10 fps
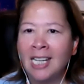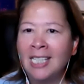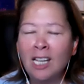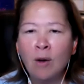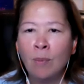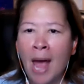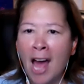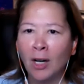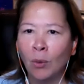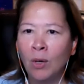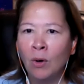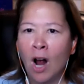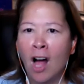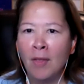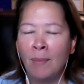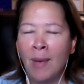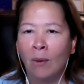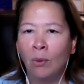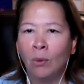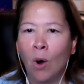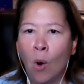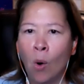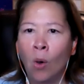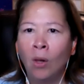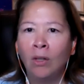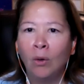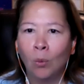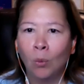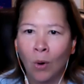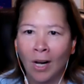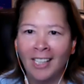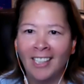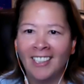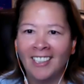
It didn't hmm. matter. We were on the mat, we were all one.